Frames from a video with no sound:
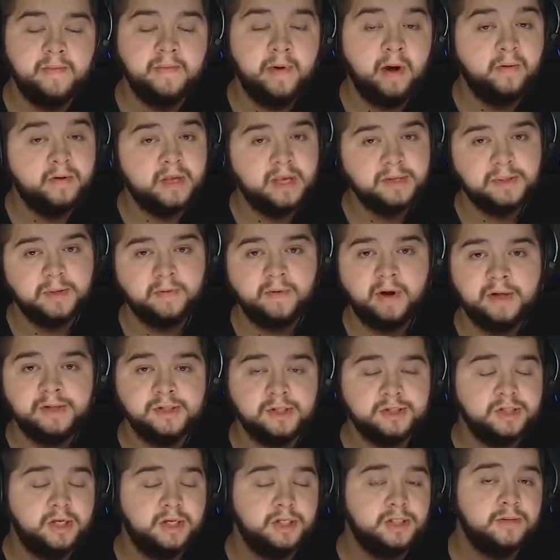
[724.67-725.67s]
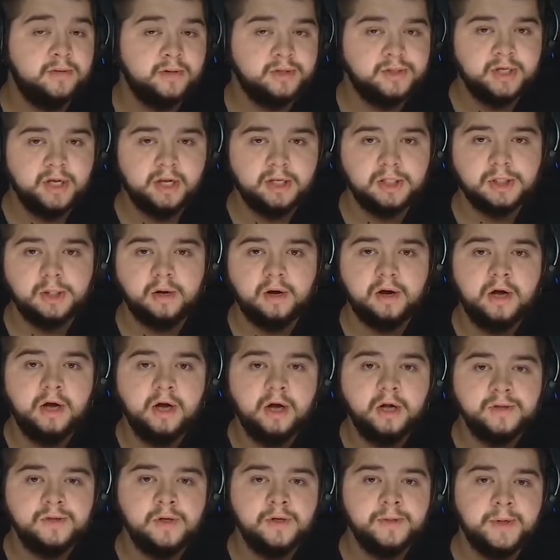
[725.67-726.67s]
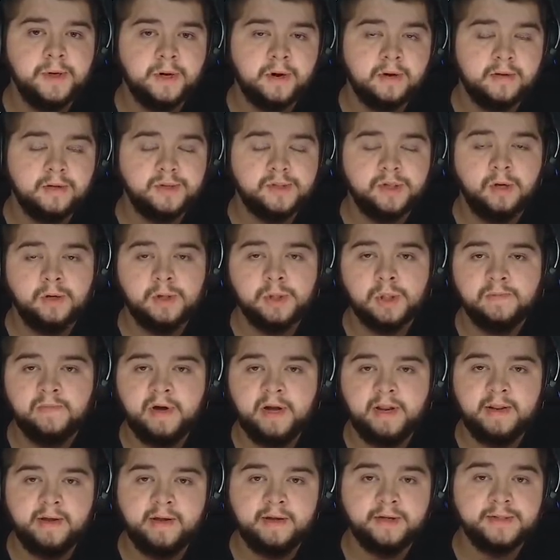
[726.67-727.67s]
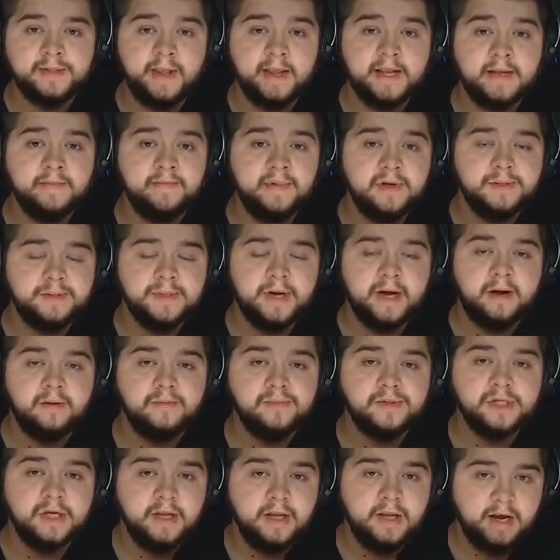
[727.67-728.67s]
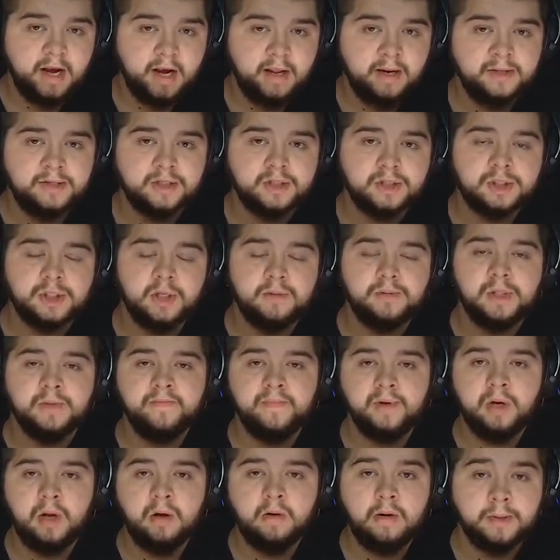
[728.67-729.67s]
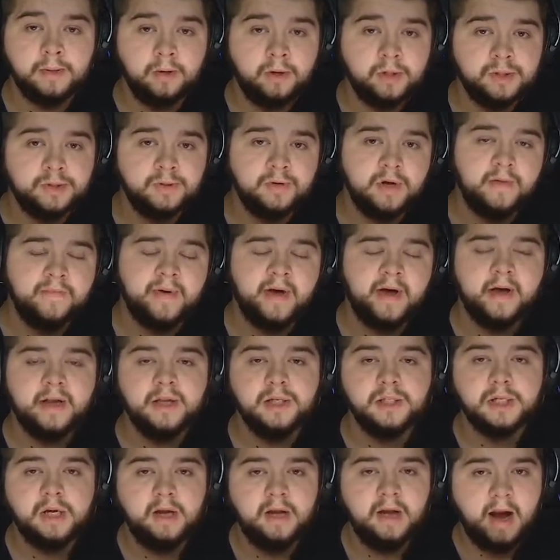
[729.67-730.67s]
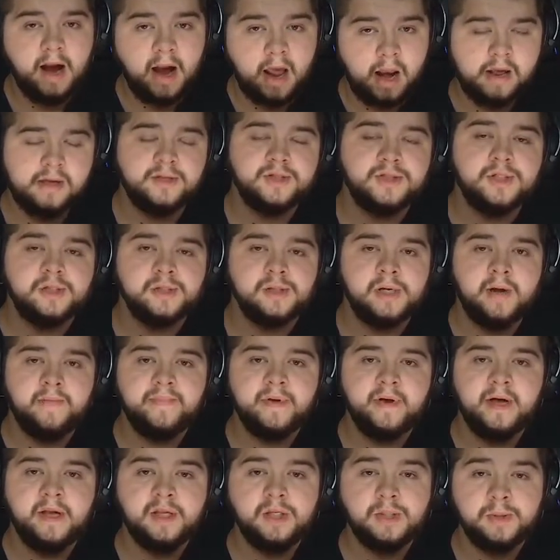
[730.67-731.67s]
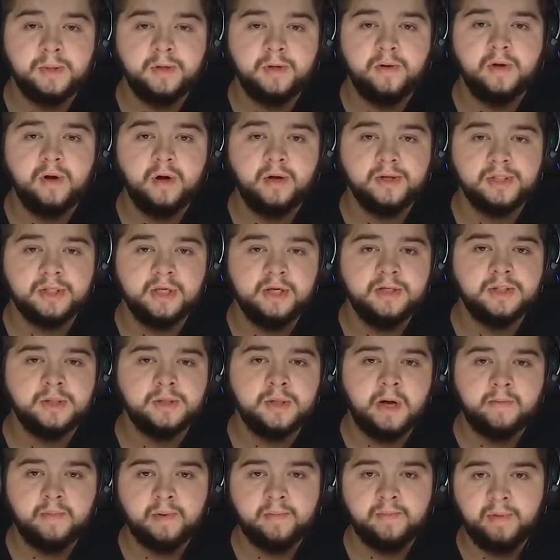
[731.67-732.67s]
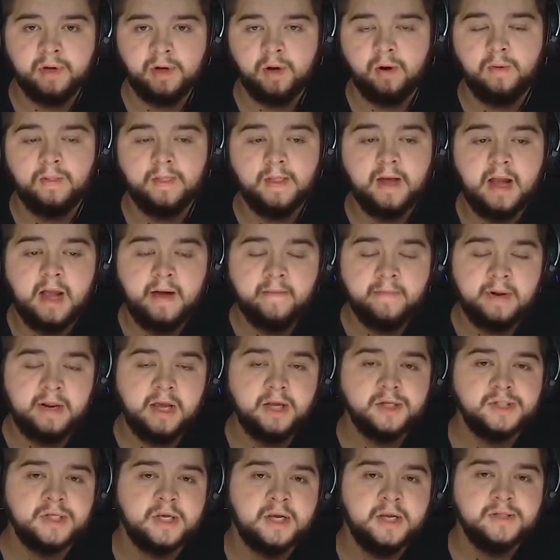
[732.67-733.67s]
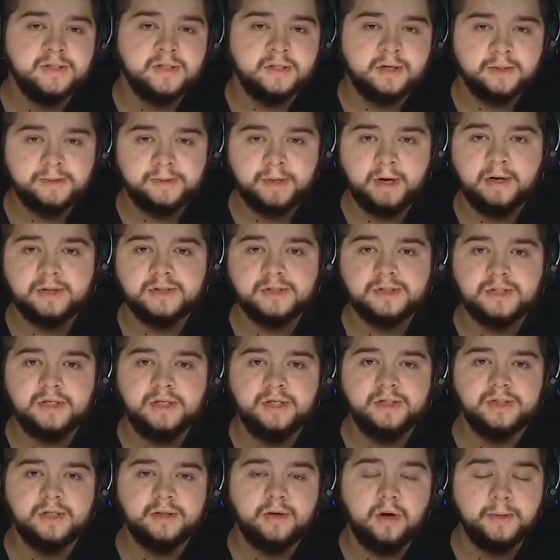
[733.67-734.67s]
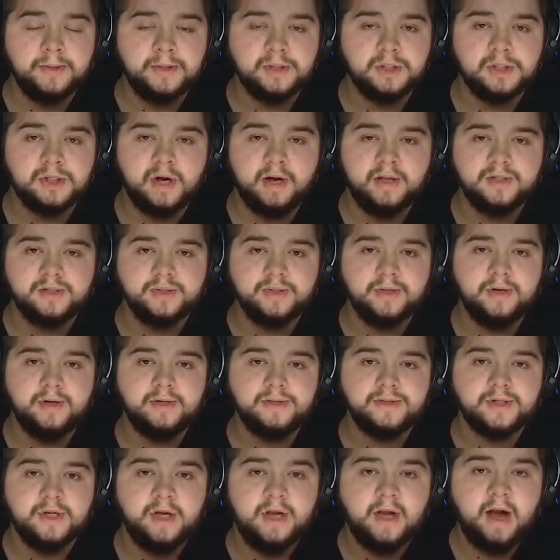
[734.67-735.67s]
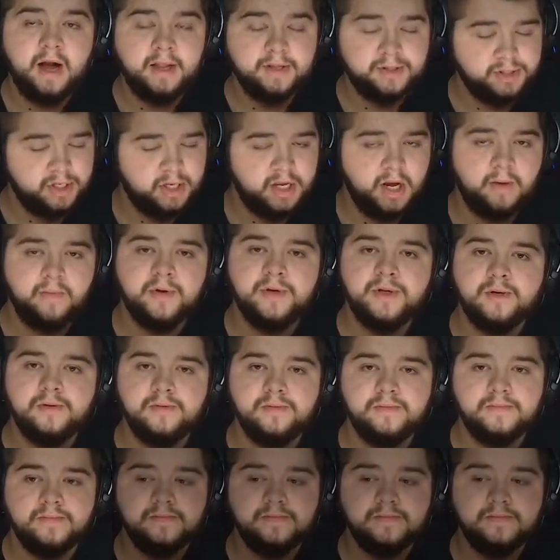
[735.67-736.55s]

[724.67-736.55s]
about giveaways, etc, etc, do follow the social medias. They can be found in the description below. I've got a Twitter page and an Instagram page for you guys to interact with me on. But let's get into the third season of the transfers and see how we do.